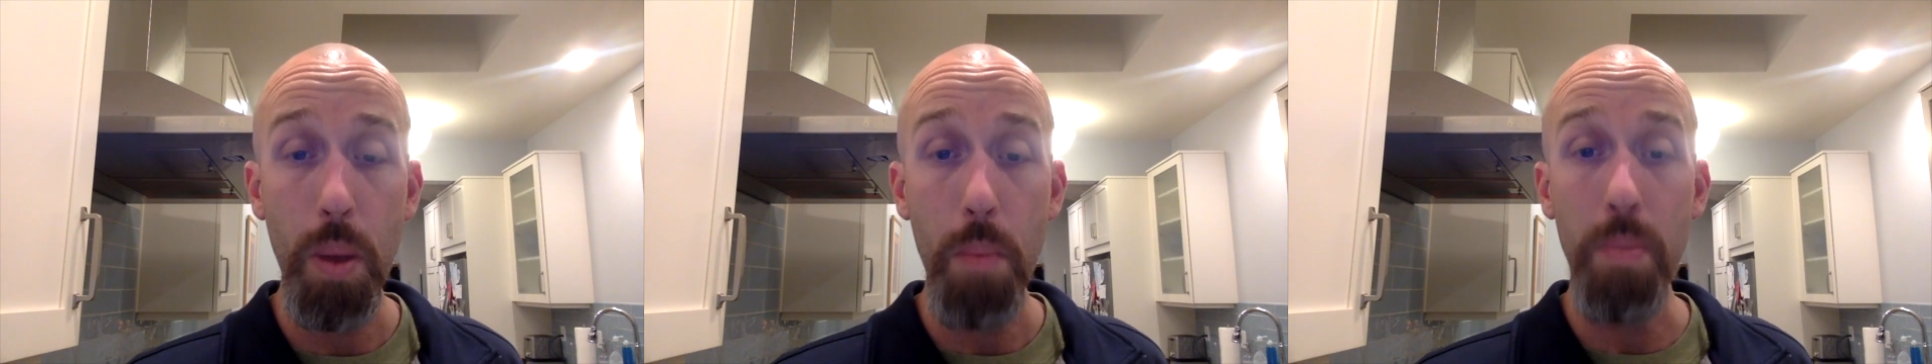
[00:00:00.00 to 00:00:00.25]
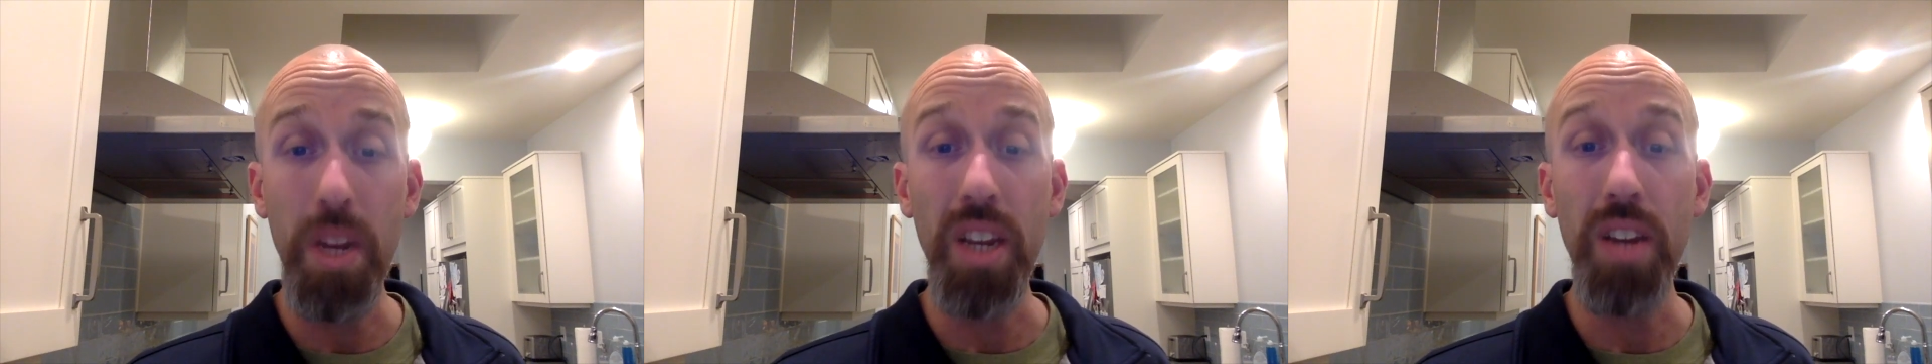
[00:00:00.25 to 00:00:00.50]

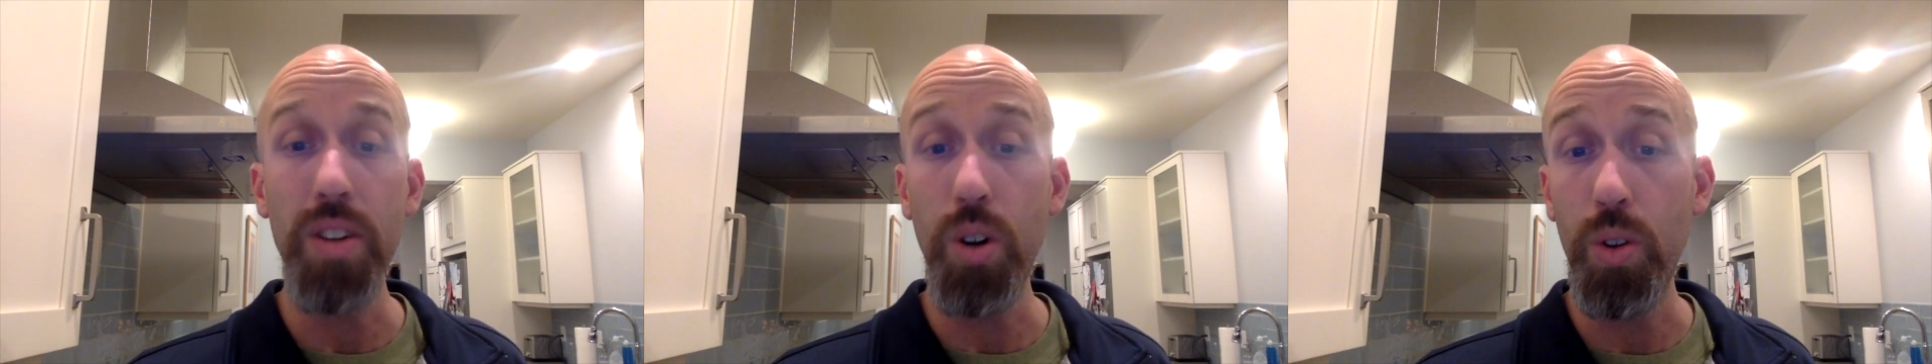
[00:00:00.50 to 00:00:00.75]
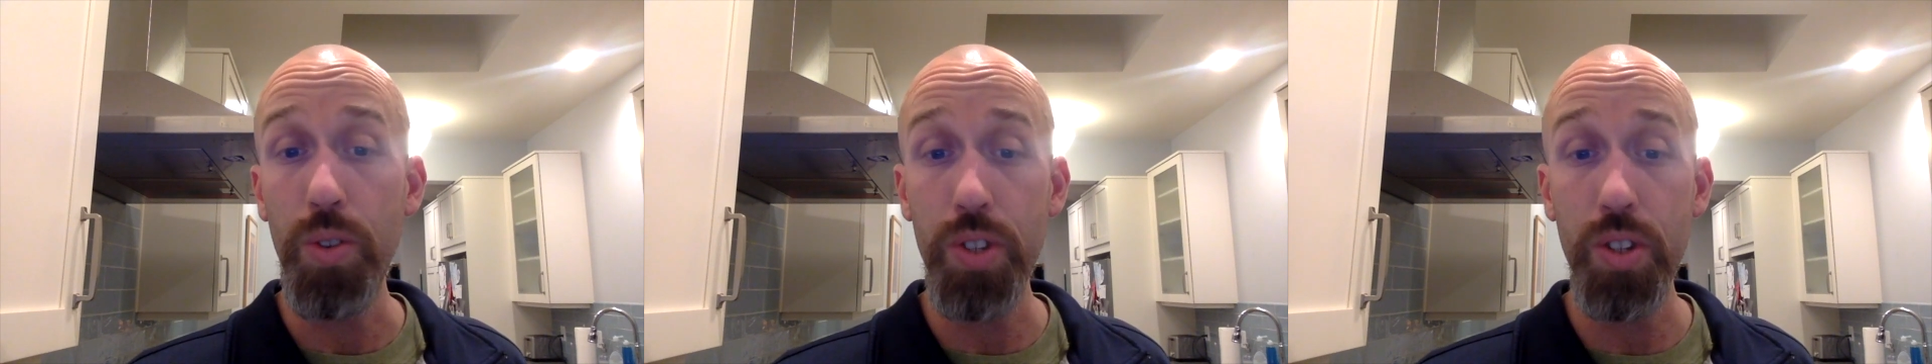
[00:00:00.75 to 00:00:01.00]
many
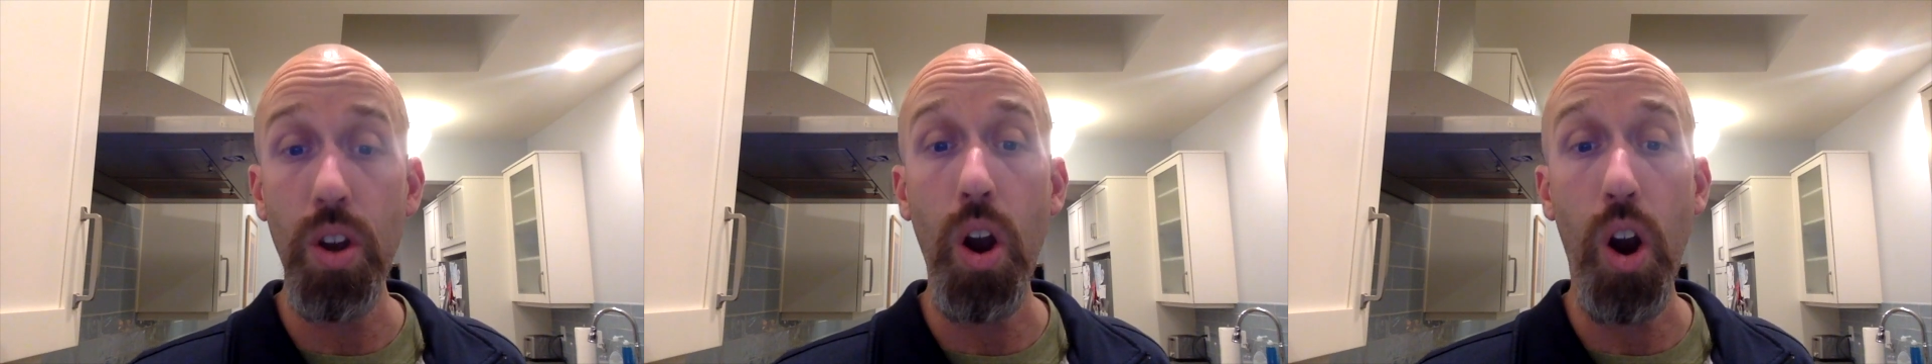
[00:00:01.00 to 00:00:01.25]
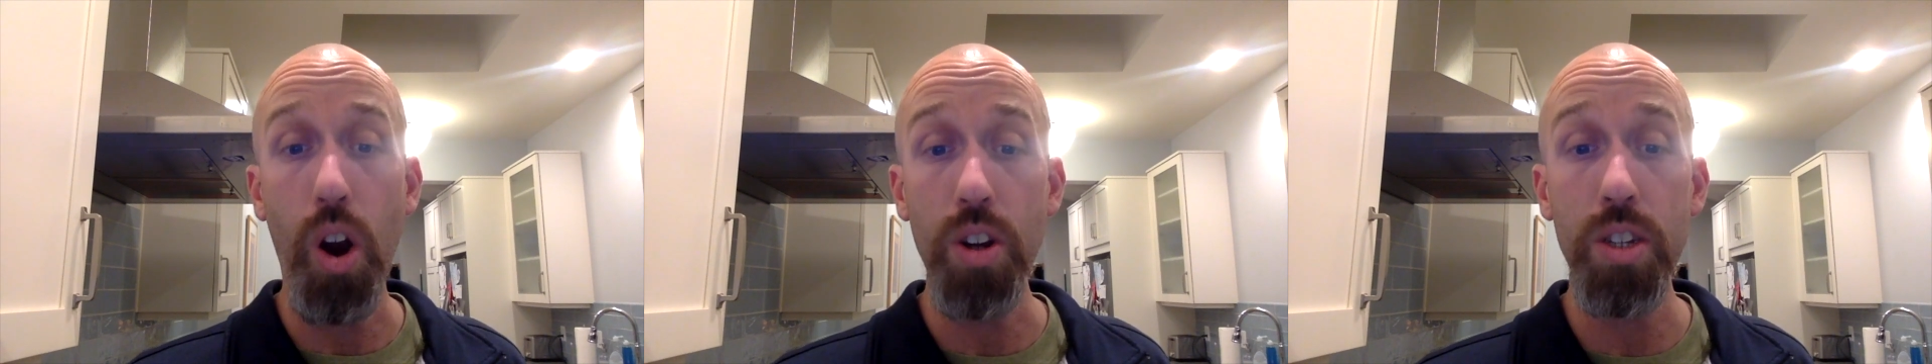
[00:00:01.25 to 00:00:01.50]
adults
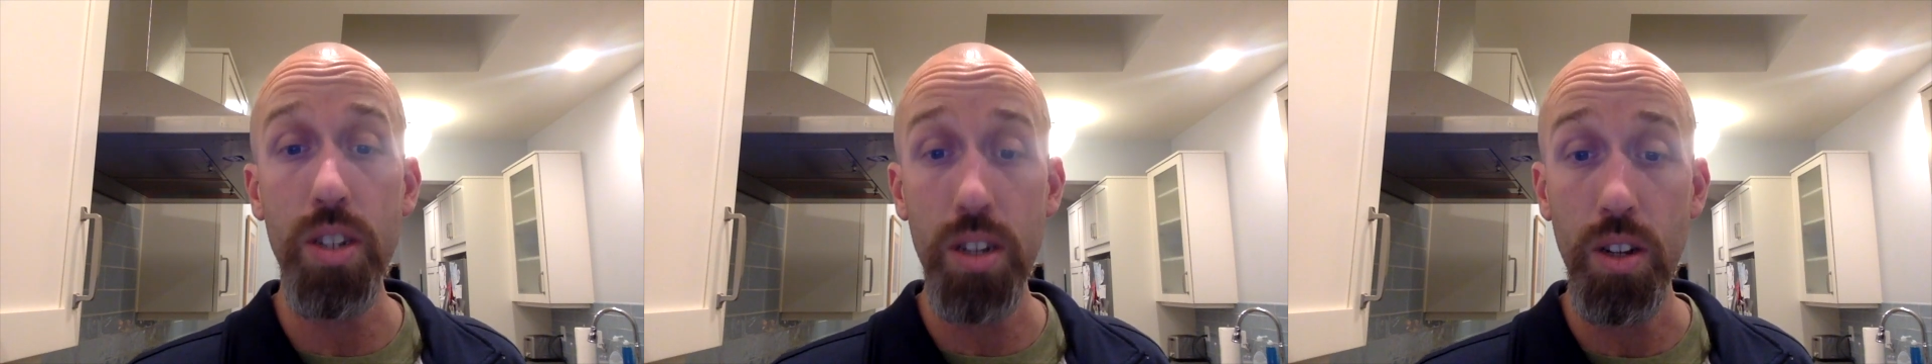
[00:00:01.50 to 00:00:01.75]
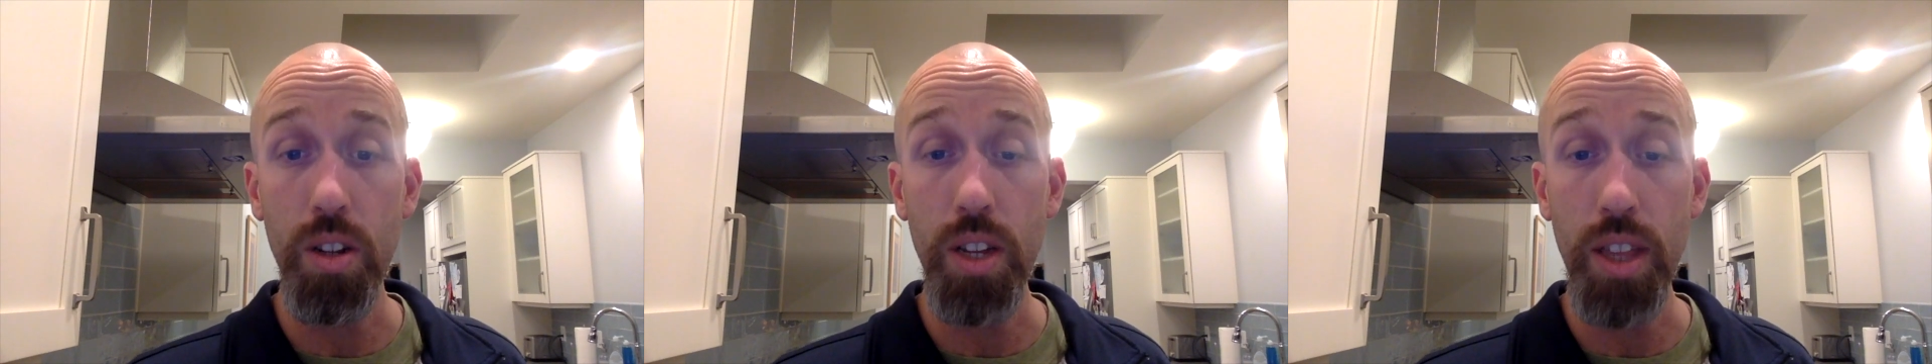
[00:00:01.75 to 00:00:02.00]
are
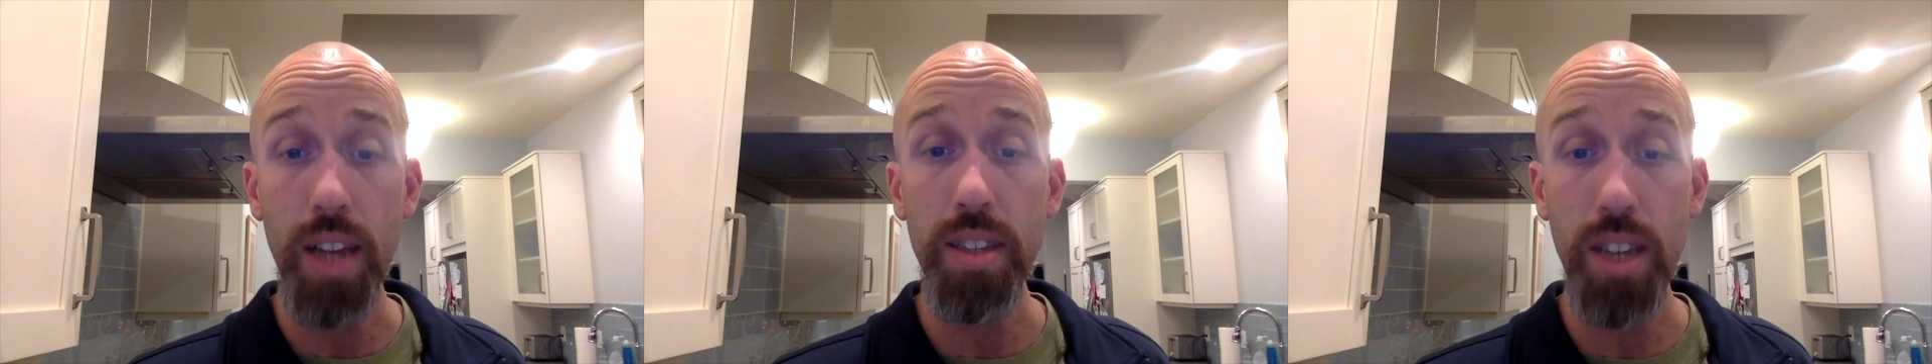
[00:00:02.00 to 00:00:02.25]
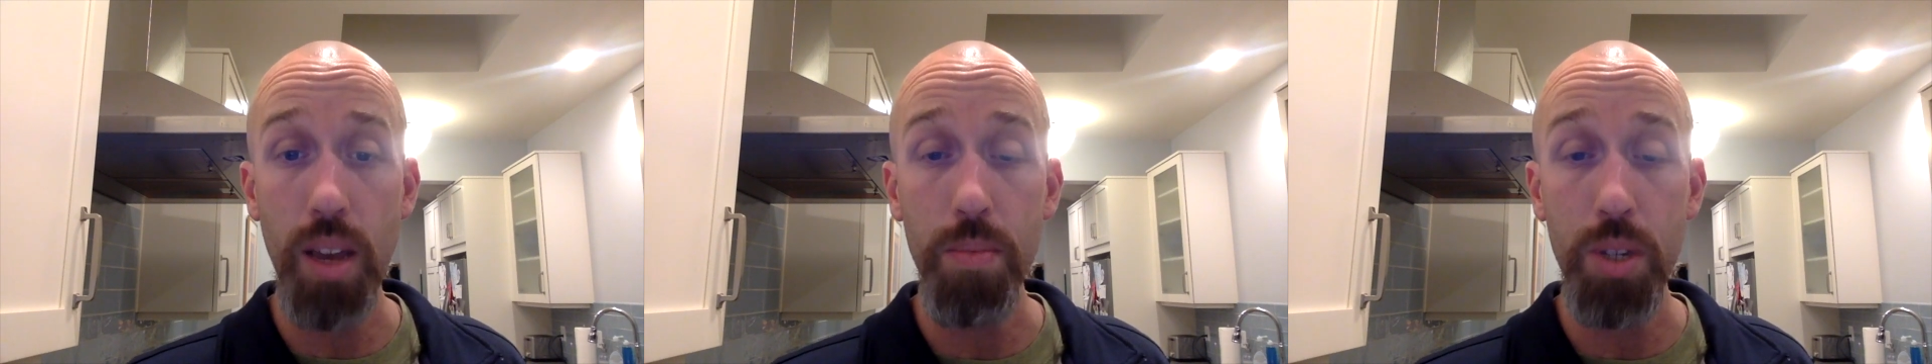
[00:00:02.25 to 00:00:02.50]
still in that
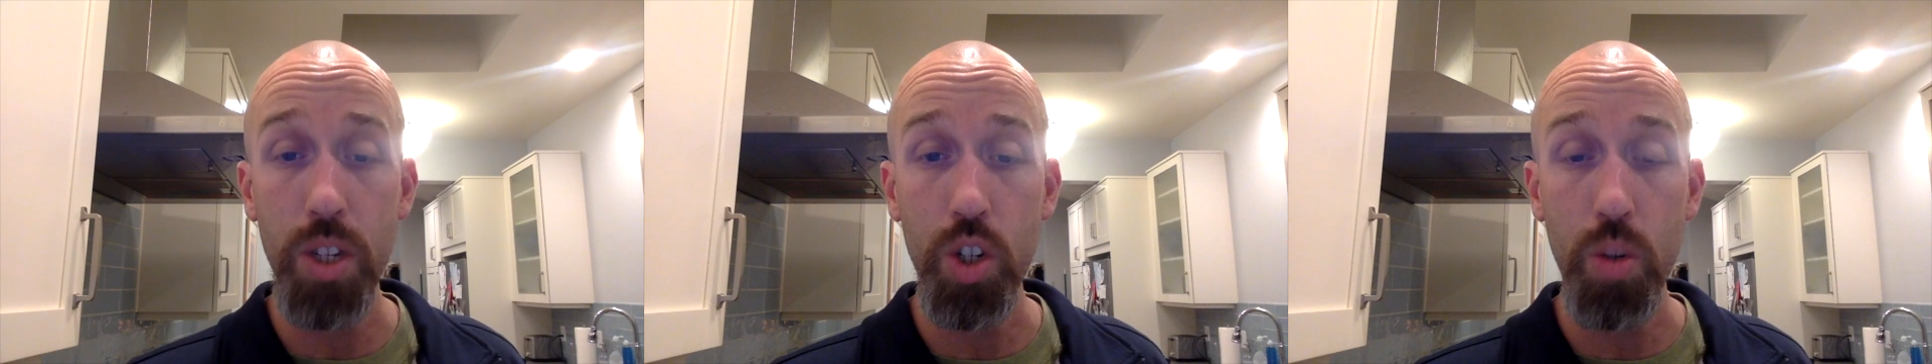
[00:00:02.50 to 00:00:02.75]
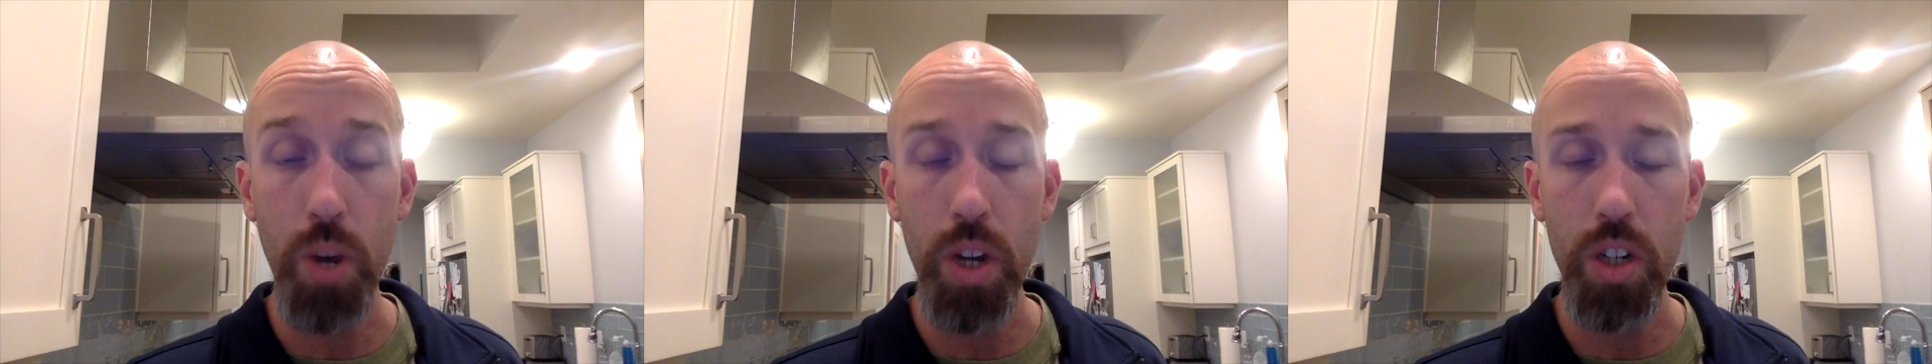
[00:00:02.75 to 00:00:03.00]
same
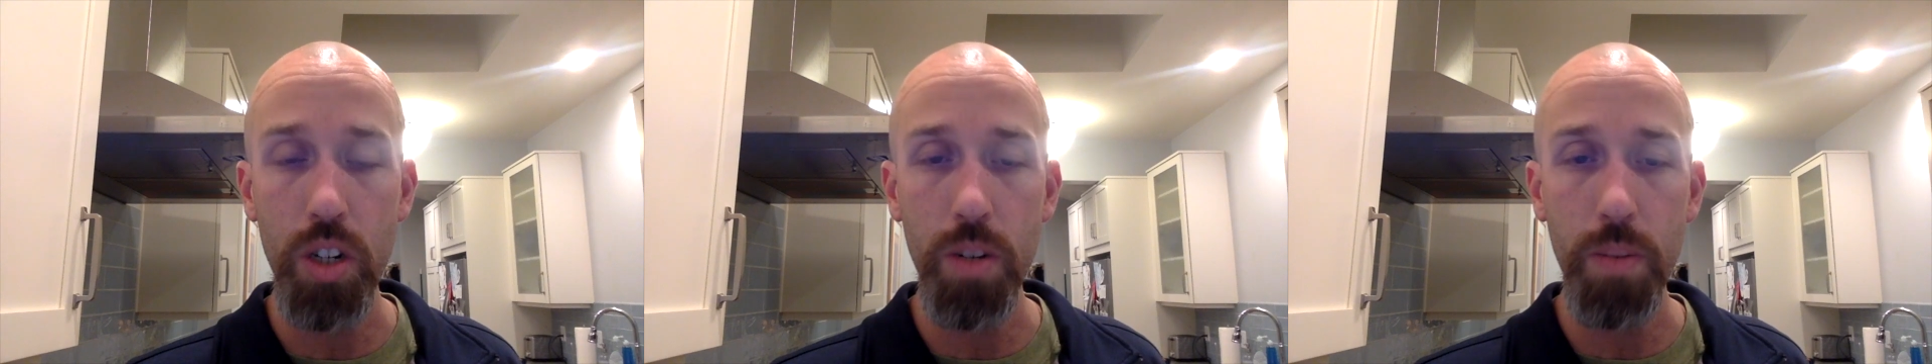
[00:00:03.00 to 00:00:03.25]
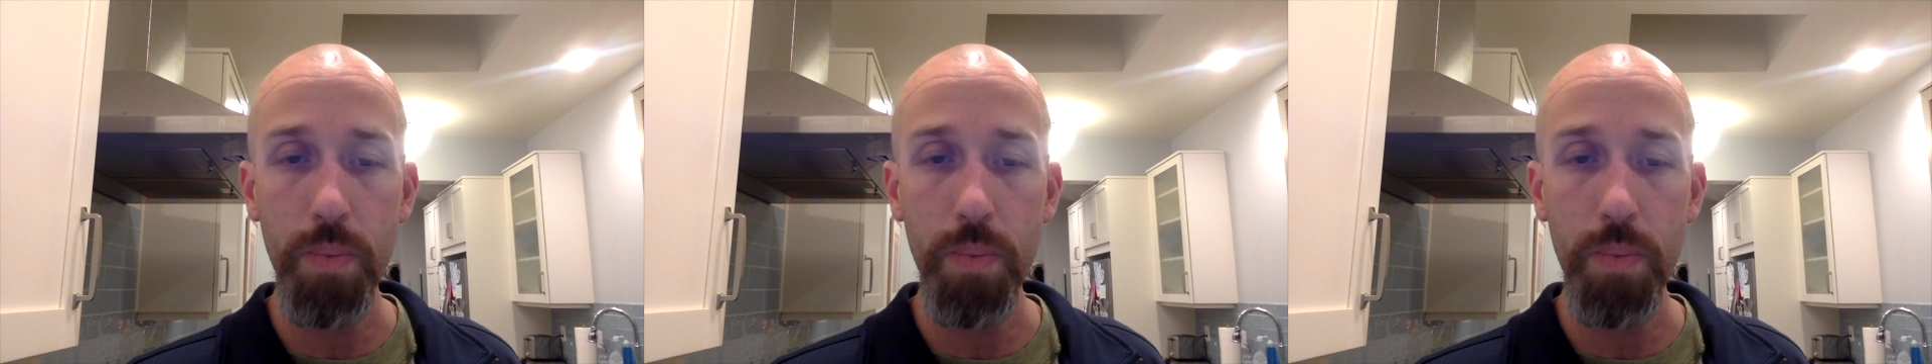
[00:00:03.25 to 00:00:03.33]
situation.